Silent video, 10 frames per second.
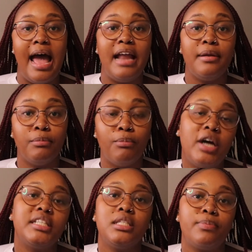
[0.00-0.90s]
and
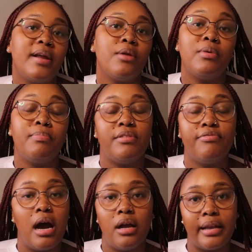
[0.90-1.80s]
Martin's body would be
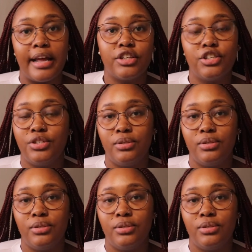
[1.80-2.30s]
found like